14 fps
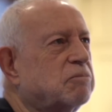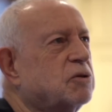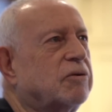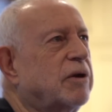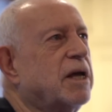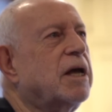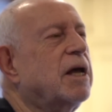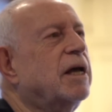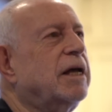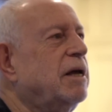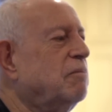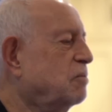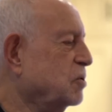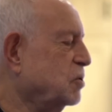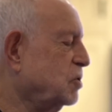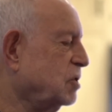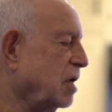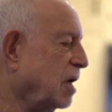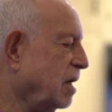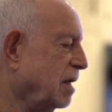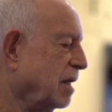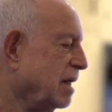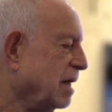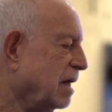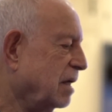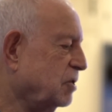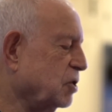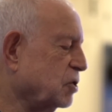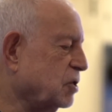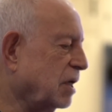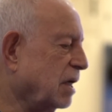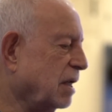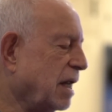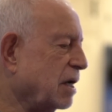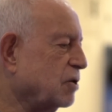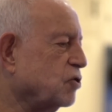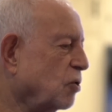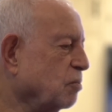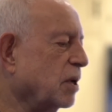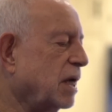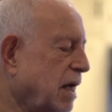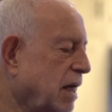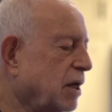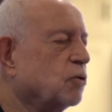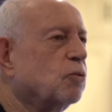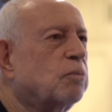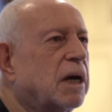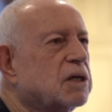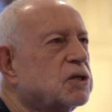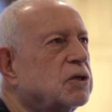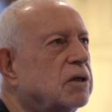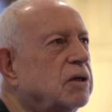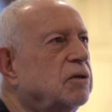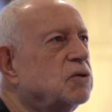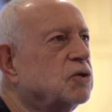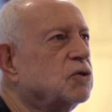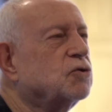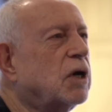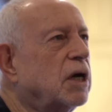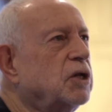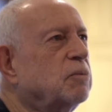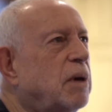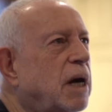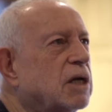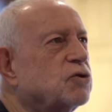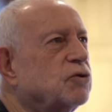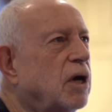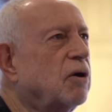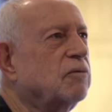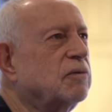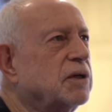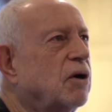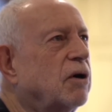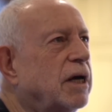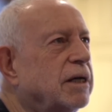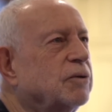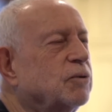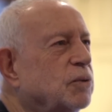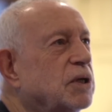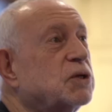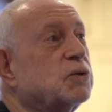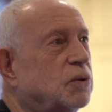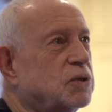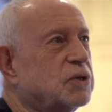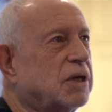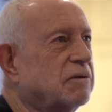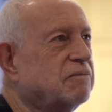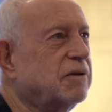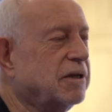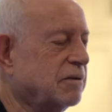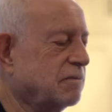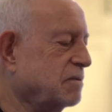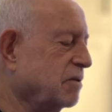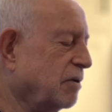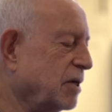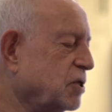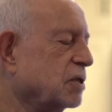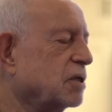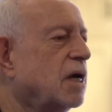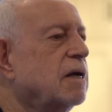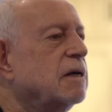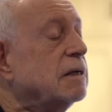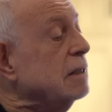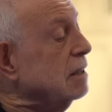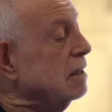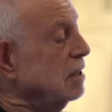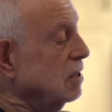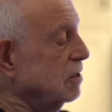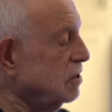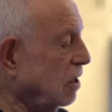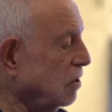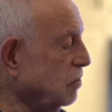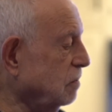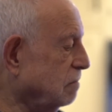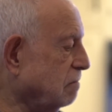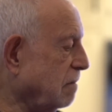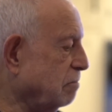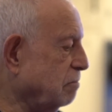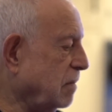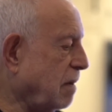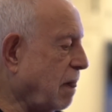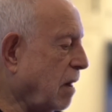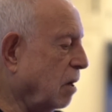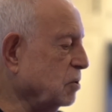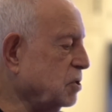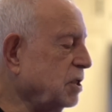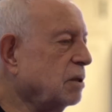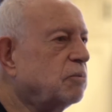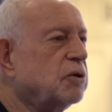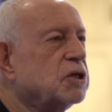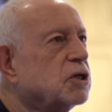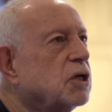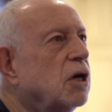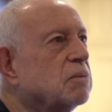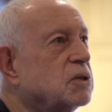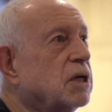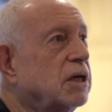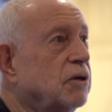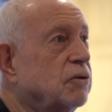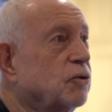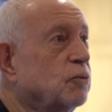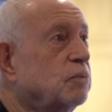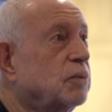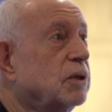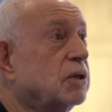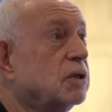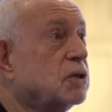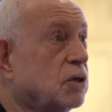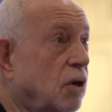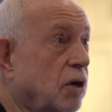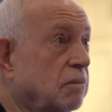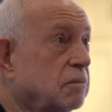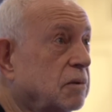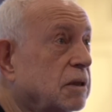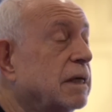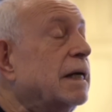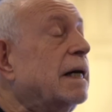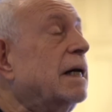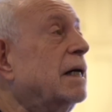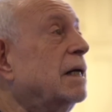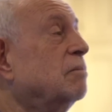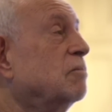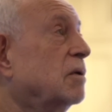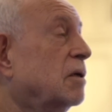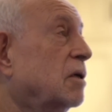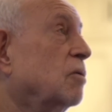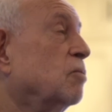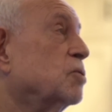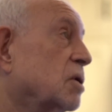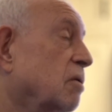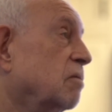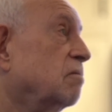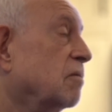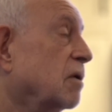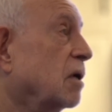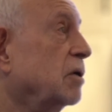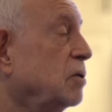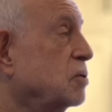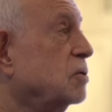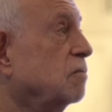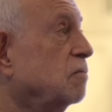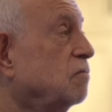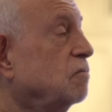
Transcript: it. It was just an electromechanical buzzer, used to drain your battery overnight and all this sort of stuff, you know. So I was in the British Carp Study Group at the time, and also I used to